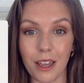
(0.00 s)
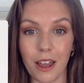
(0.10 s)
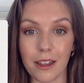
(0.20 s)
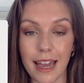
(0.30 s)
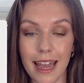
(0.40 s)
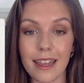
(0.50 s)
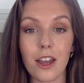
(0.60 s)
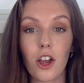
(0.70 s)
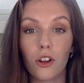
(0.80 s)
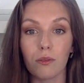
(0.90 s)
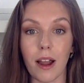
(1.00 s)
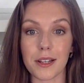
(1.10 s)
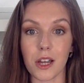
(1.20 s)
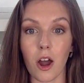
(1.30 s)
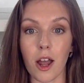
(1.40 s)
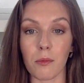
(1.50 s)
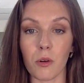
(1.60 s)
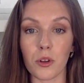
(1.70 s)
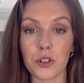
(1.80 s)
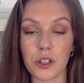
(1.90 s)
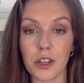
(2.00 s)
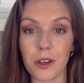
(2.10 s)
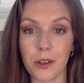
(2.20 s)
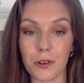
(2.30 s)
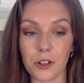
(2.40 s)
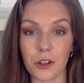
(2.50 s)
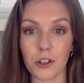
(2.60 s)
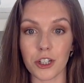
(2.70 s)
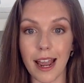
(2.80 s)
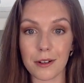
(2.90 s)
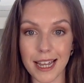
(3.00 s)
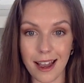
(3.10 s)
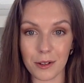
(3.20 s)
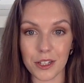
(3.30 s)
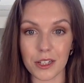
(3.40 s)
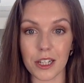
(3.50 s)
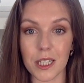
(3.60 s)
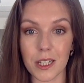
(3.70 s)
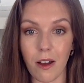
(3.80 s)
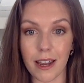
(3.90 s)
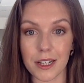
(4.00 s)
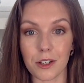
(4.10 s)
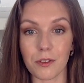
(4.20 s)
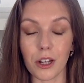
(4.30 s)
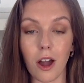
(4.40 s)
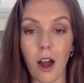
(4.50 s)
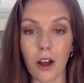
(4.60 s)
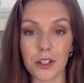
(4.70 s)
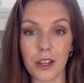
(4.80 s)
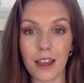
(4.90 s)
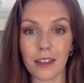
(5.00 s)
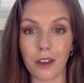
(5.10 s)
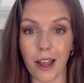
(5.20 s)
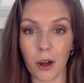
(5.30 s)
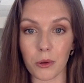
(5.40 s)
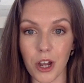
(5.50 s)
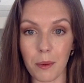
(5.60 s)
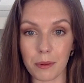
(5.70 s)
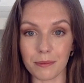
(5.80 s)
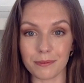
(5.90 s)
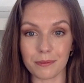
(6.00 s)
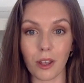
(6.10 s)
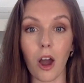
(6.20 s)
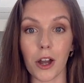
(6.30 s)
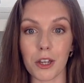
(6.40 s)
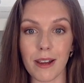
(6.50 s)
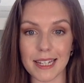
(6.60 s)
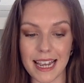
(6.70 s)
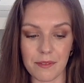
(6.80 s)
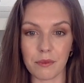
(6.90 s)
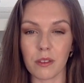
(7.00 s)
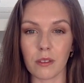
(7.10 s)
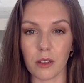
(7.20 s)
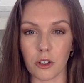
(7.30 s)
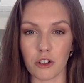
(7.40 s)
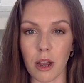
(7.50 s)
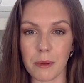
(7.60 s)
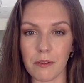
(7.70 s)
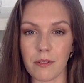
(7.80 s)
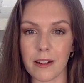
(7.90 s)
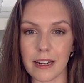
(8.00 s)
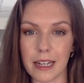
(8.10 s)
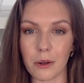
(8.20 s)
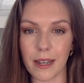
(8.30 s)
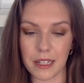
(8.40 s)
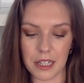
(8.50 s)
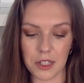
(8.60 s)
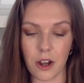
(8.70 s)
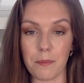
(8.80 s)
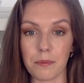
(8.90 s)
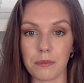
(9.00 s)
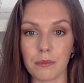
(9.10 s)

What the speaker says: Okay, right, I want you to shout out the side of the card that I hold up. Are you ready? I'm going to try and be really quick this time.